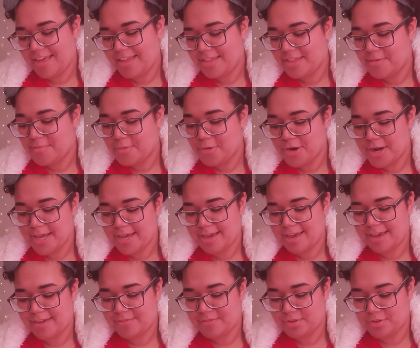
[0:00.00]
The morning
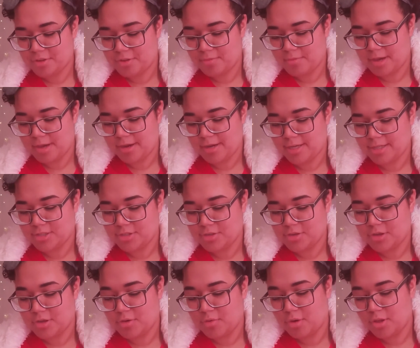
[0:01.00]
after the marriage,
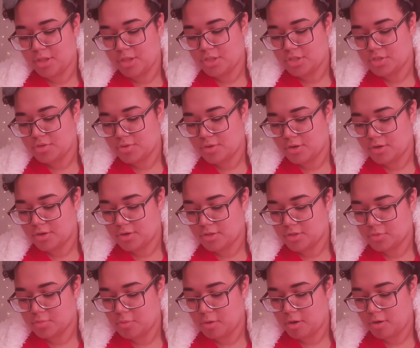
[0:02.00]
when the two
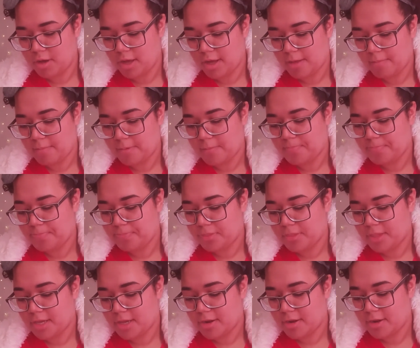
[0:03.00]
girls woke up,
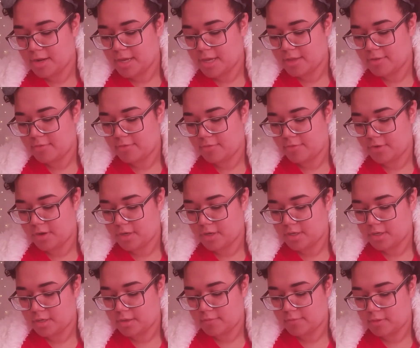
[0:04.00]
there in
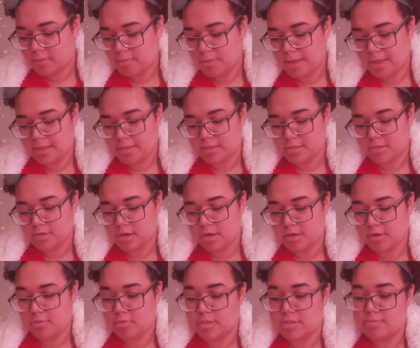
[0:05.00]
front of the man's
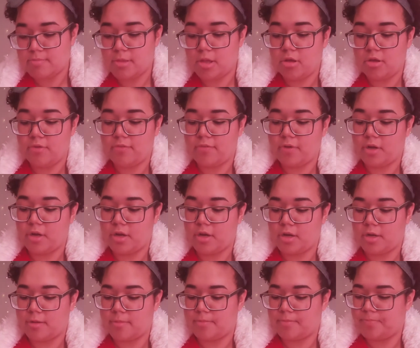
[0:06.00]
daughter was milk for her.